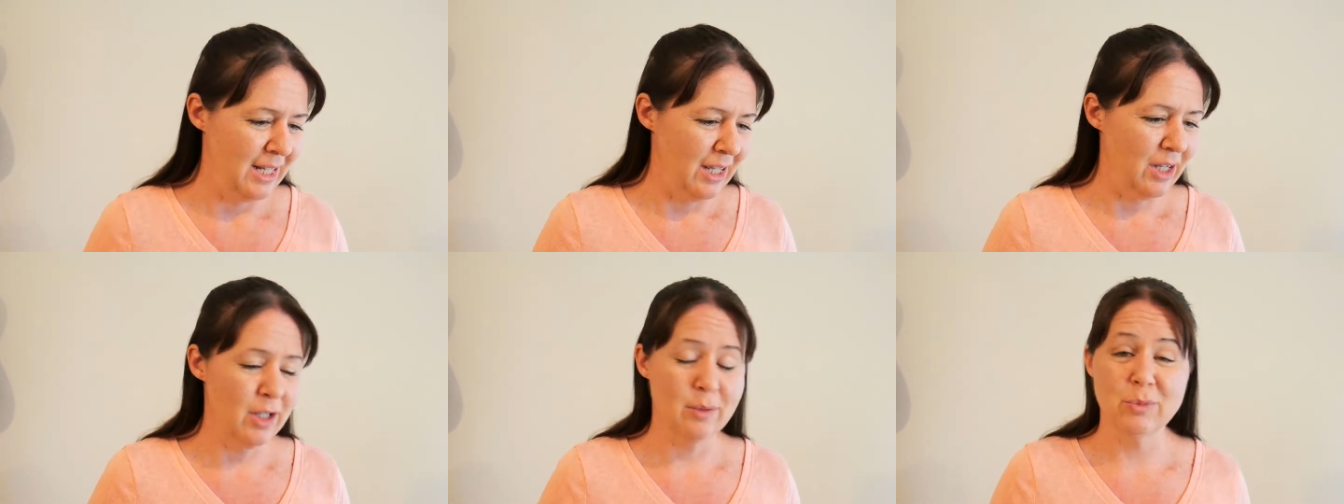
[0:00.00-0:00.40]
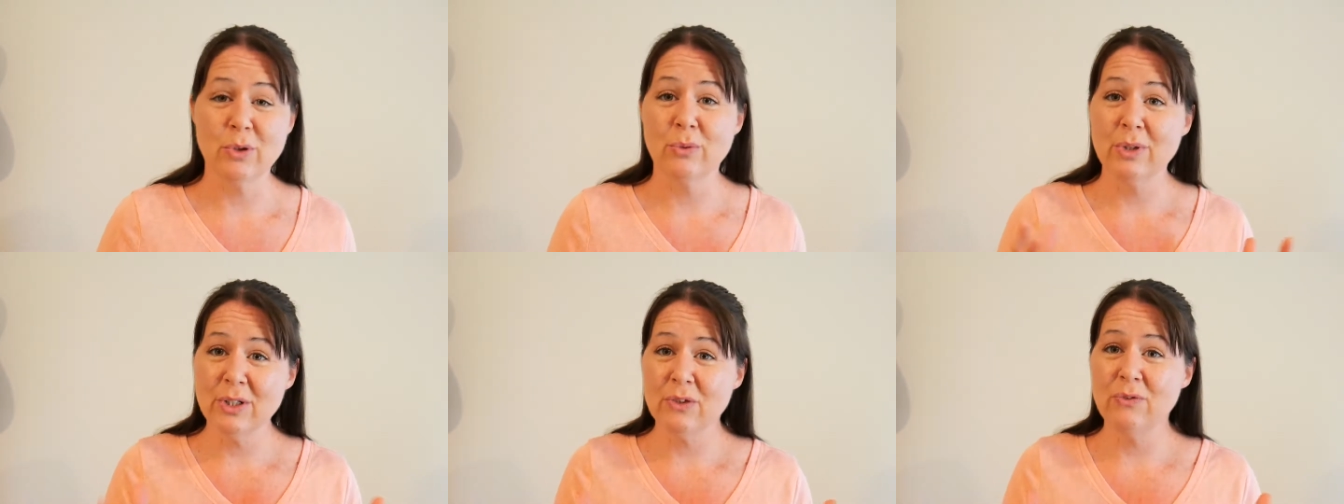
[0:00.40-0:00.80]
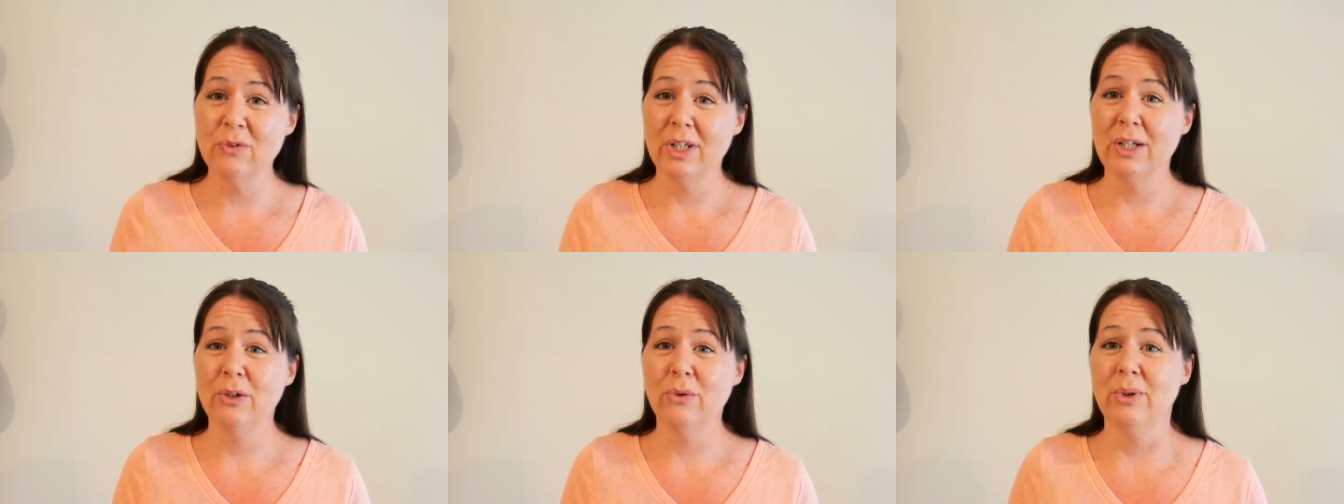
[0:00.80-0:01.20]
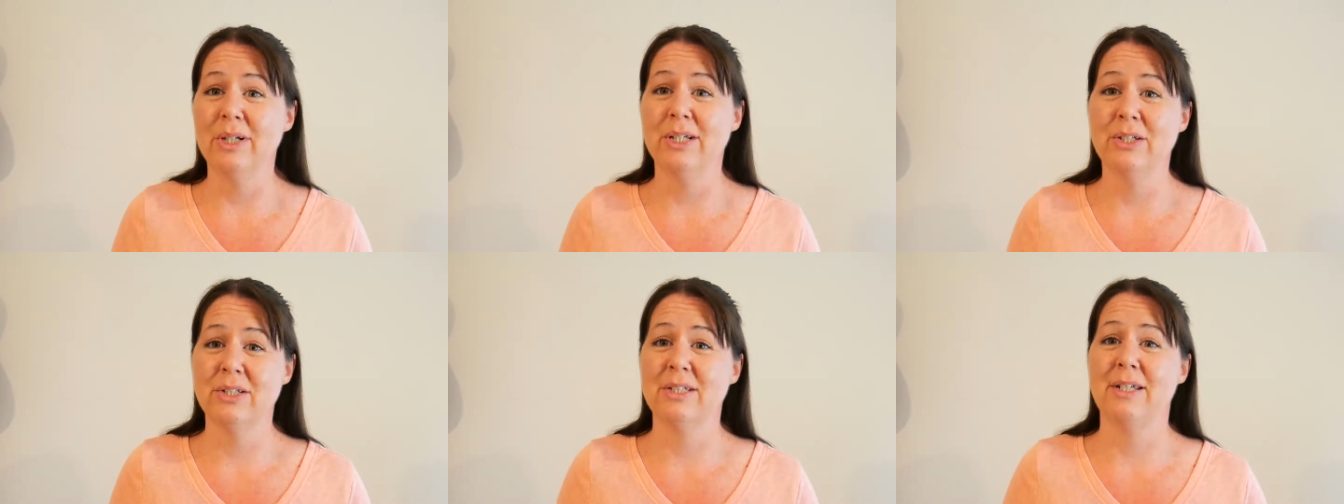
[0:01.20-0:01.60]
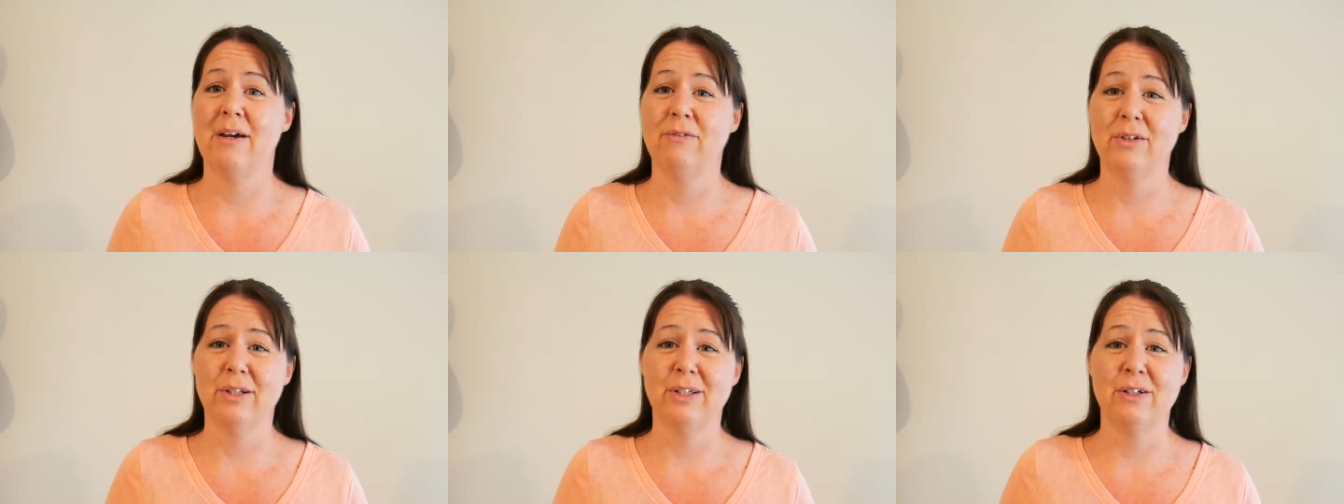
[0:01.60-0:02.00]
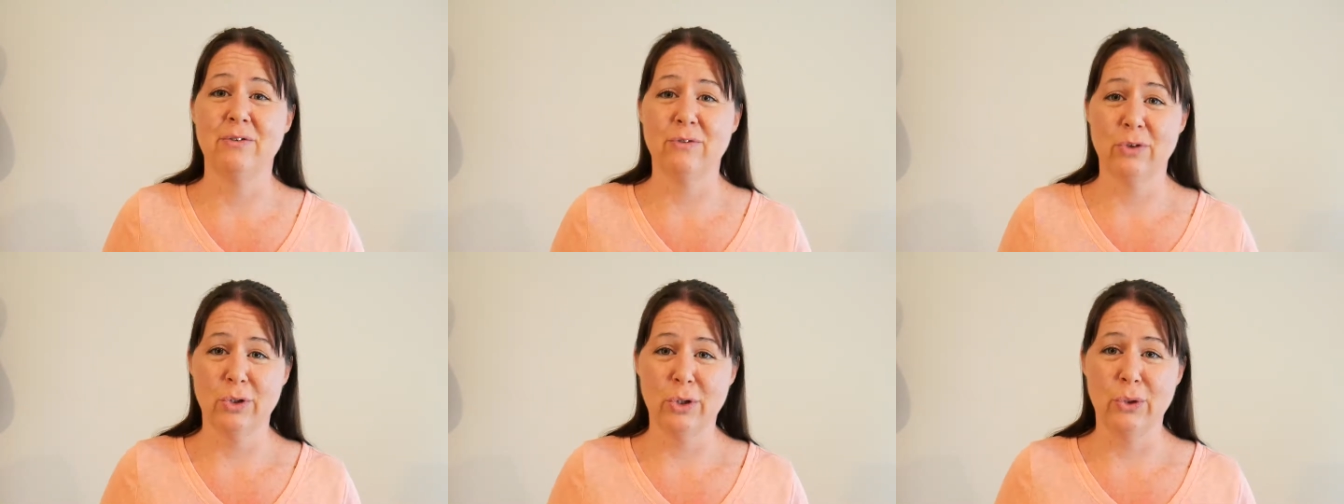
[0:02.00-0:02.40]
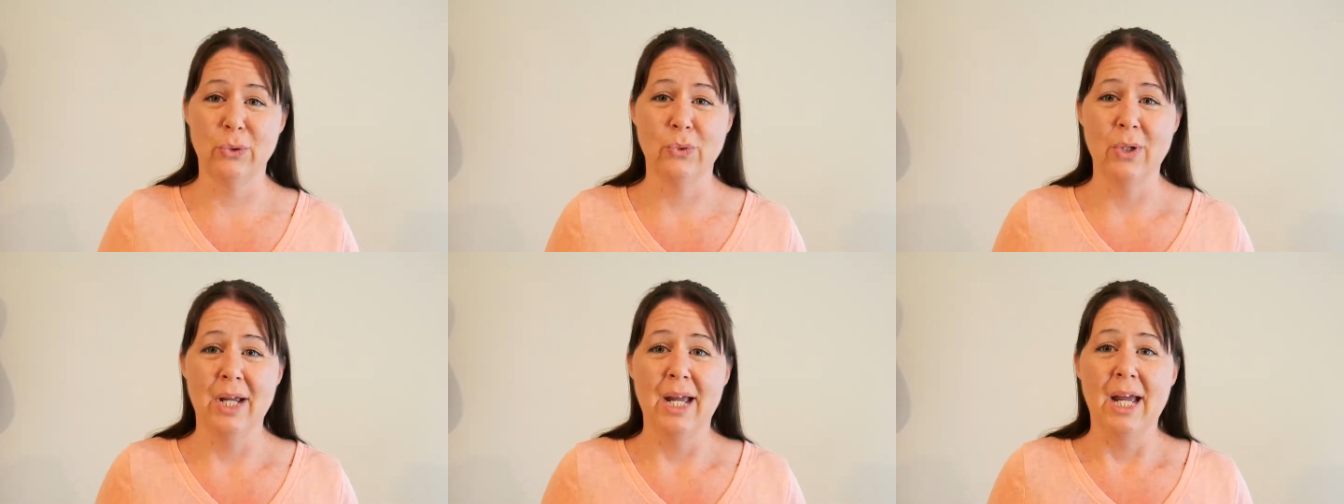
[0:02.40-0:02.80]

Um, so this video is definitely for you.